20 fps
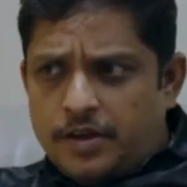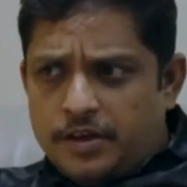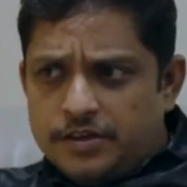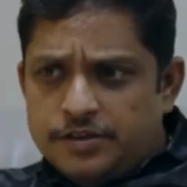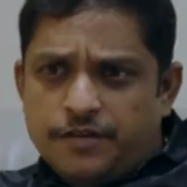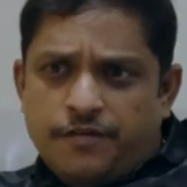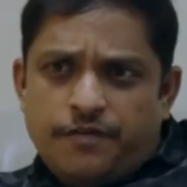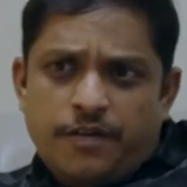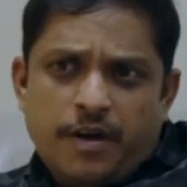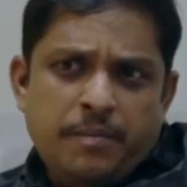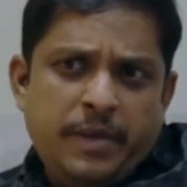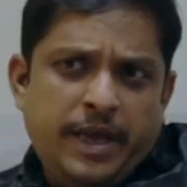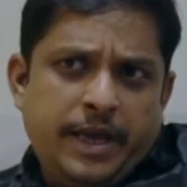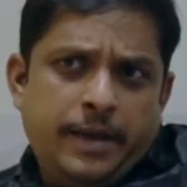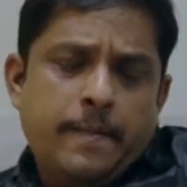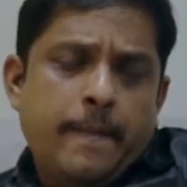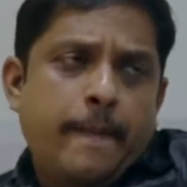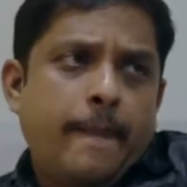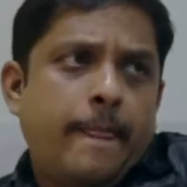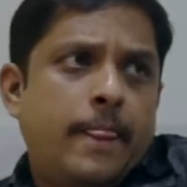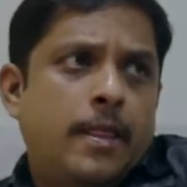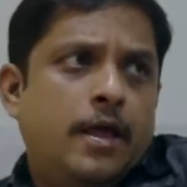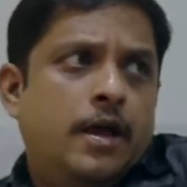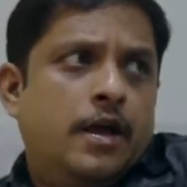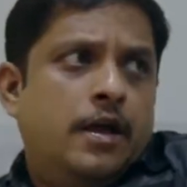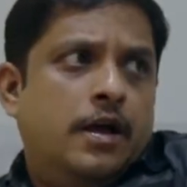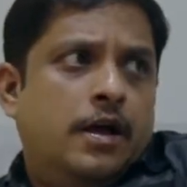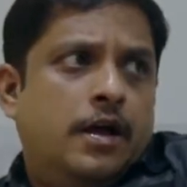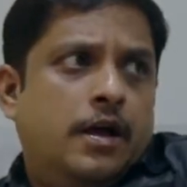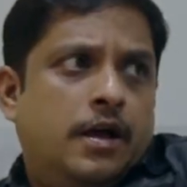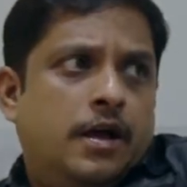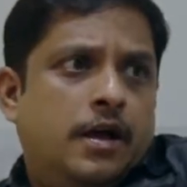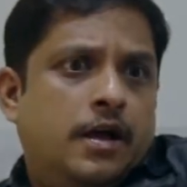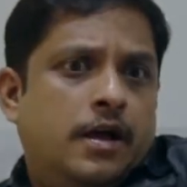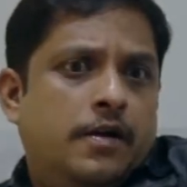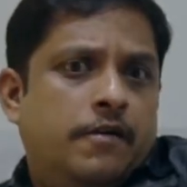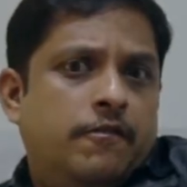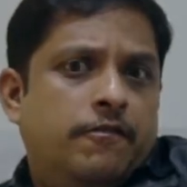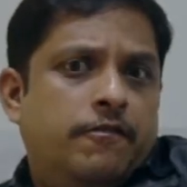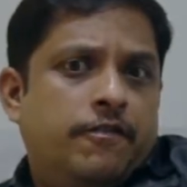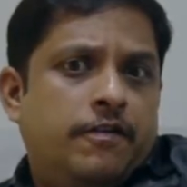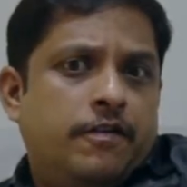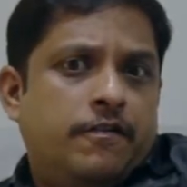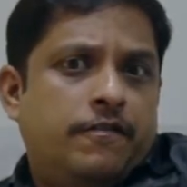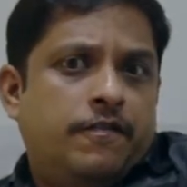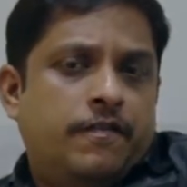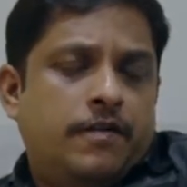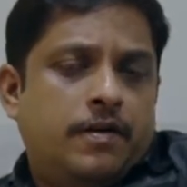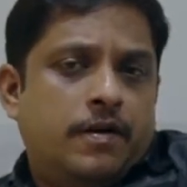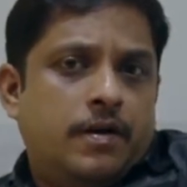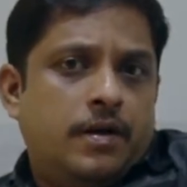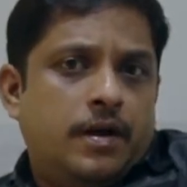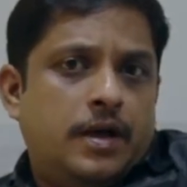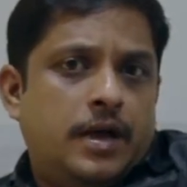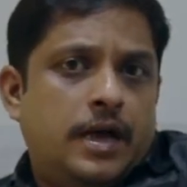So for me, uh, for, for